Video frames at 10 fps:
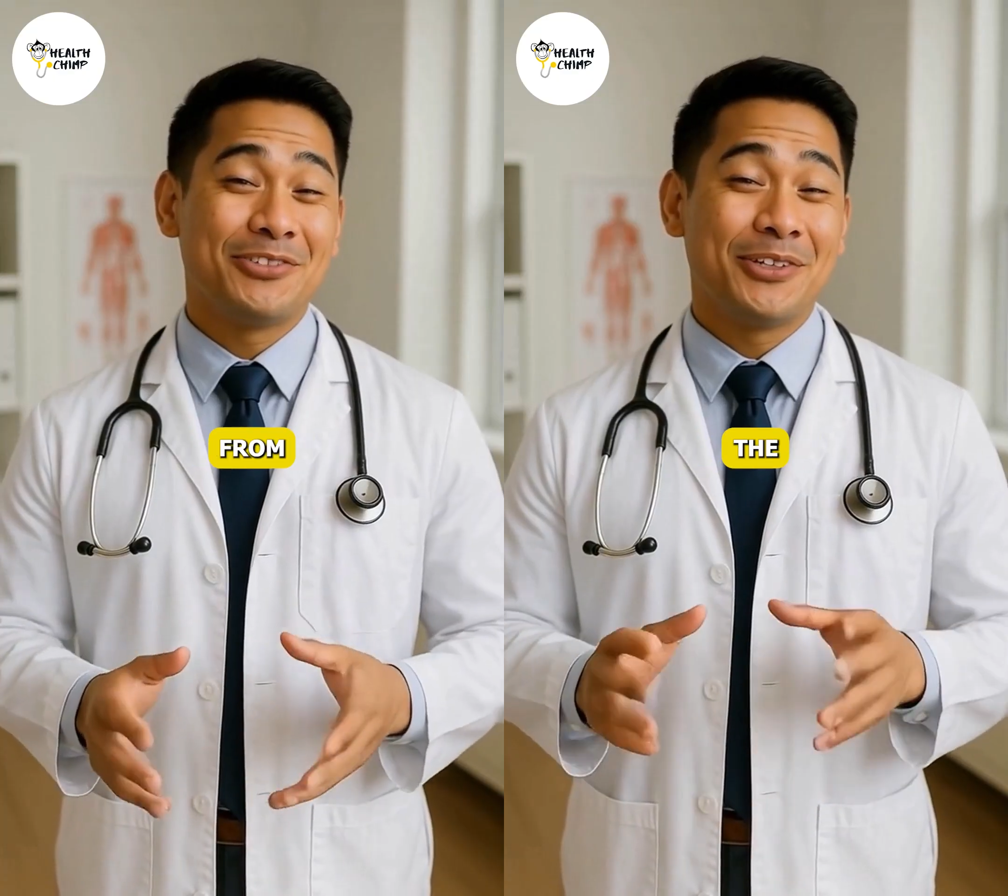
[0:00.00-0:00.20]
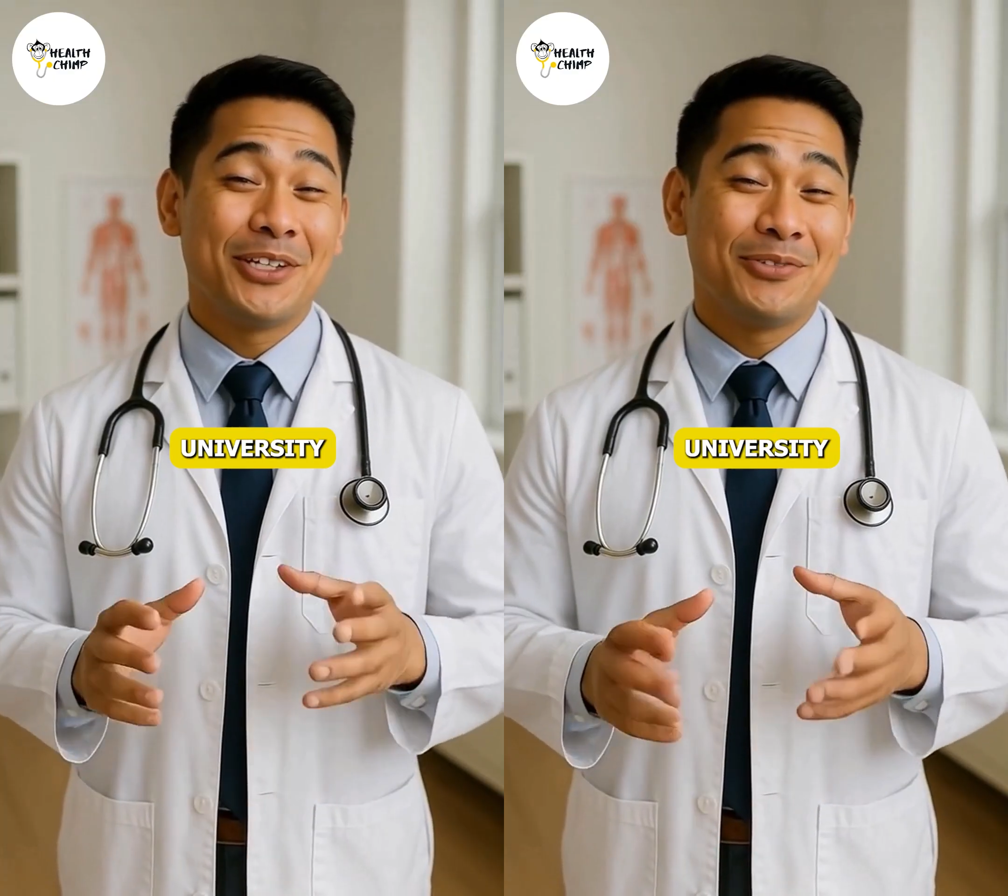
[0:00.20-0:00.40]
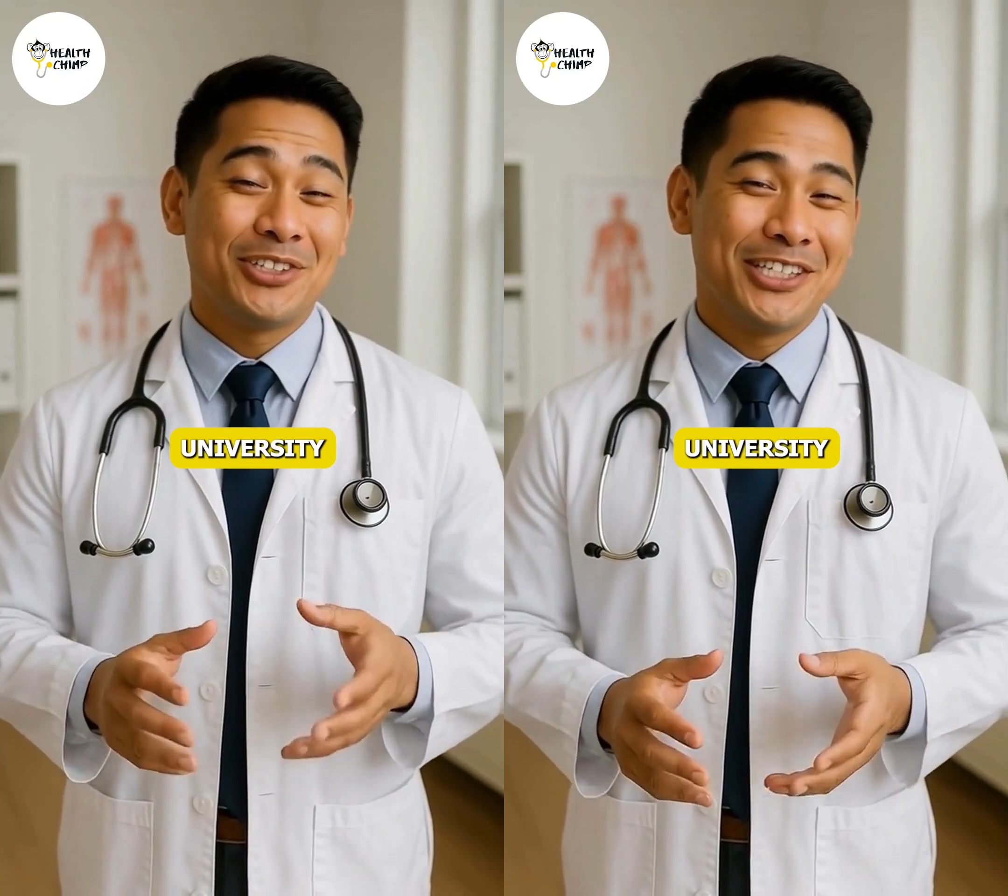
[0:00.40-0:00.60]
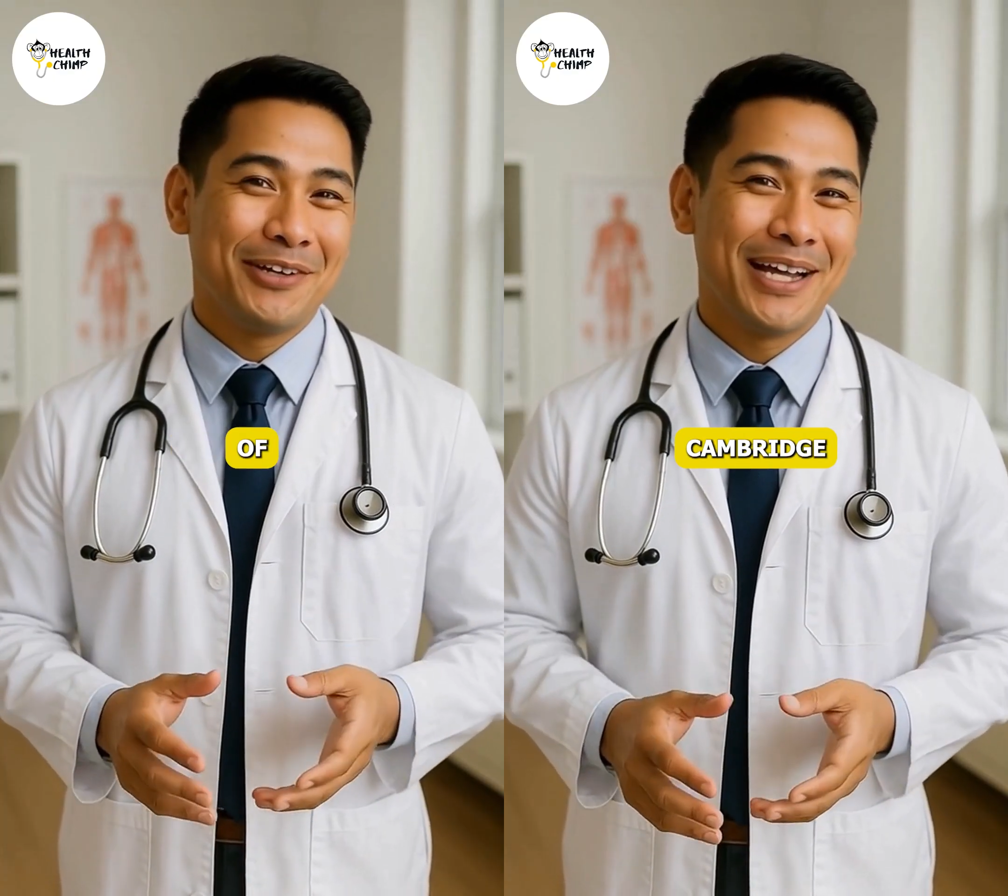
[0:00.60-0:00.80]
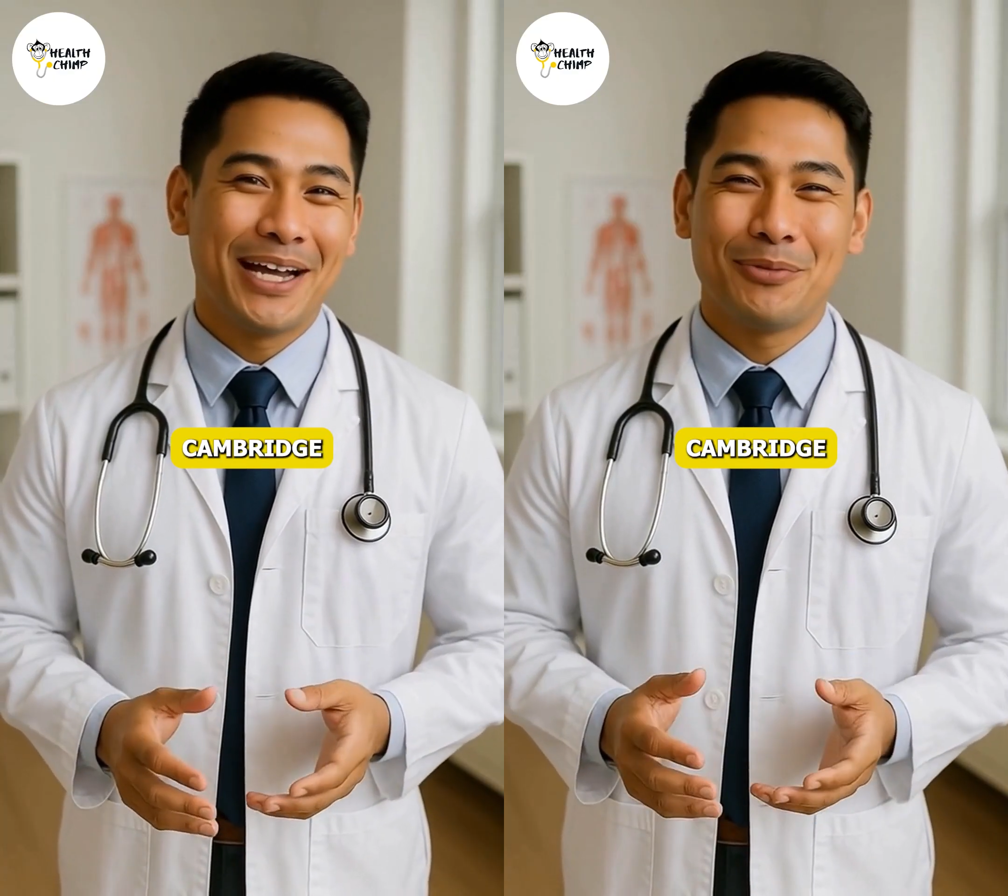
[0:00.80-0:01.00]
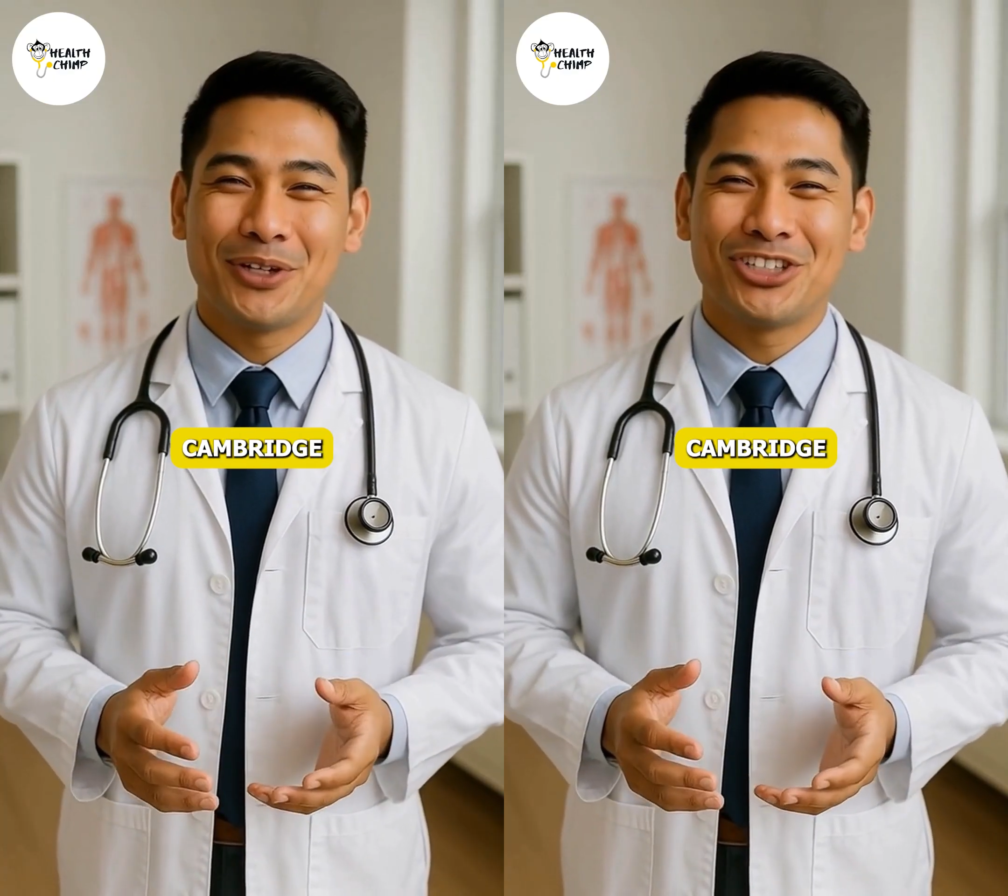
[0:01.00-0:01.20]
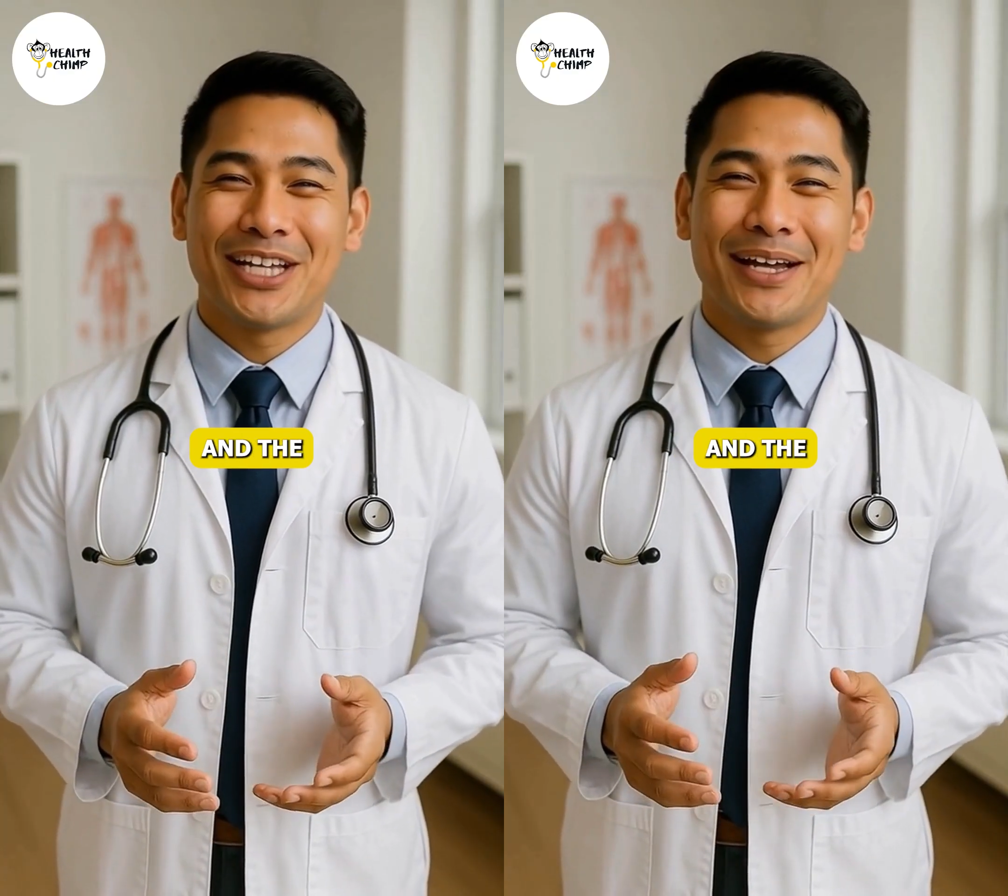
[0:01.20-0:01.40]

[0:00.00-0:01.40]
from the University of Cambridge